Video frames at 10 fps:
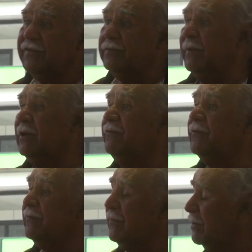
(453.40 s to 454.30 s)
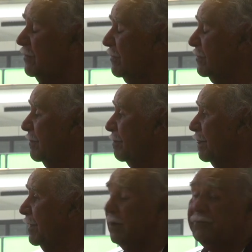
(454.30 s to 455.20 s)
see the benefit of this,
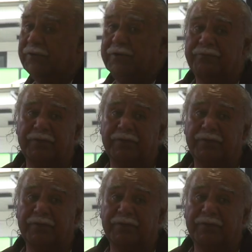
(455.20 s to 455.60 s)
and I'm trying to